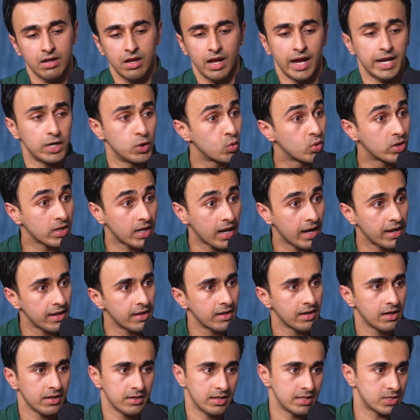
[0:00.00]
I do
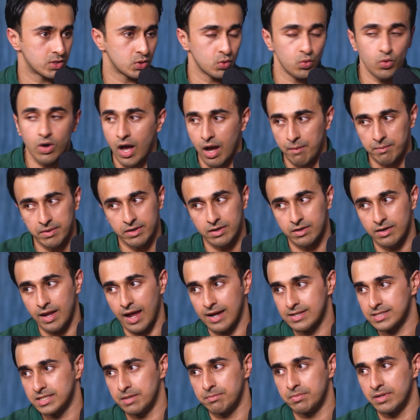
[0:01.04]
cry. There's no harm in
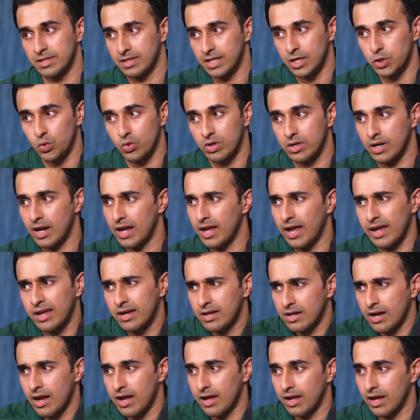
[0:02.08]
accepting that you cry. I
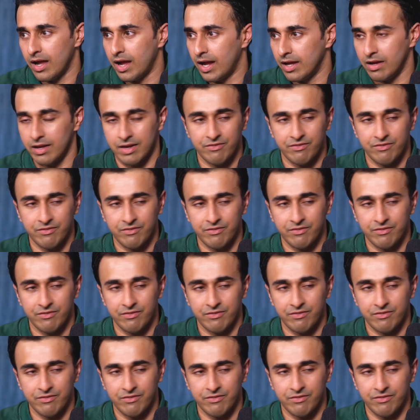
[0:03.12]
cry.